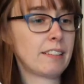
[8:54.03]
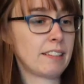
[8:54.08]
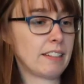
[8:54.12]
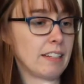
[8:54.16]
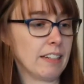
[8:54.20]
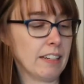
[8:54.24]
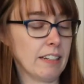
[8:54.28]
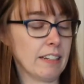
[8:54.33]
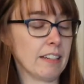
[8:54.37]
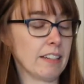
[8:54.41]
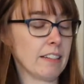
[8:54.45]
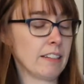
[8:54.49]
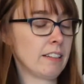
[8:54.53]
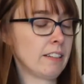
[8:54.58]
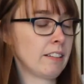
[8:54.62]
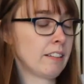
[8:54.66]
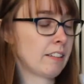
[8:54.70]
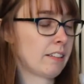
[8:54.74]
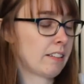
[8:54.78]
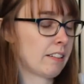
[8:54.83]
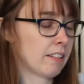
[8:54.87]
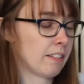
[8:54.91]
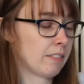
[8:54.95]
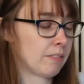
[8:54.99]

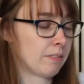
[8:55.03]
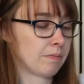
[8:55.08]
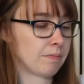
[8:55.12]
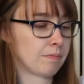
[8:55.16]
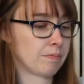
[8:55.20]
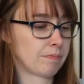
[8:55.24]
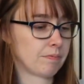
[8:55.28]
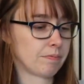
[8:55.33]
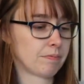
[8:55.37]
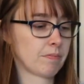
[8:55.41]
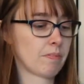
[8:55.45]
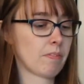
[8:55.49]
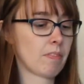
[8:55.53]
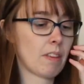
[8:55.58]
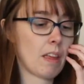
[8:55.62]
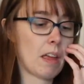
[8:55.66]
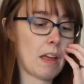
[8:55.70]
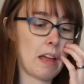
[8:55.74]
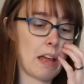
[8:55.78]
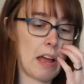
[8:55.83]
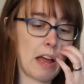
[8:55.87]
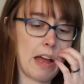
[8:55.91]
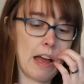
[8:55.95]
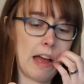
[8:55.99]
is
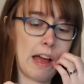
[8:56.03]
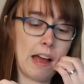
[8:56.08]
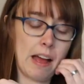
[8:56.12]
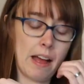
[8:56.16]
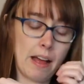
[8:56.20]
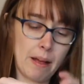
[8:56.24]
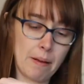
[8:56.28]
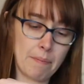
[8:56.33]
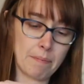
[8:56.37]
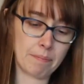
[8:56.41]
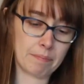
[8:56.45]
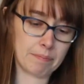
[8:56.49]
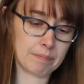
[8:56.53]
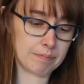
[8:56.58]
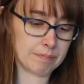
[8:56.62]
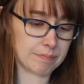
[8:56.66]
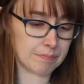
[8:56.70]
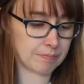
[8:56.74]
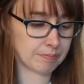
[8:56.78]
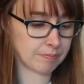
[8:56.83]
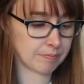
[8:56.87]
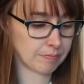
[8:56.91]
um,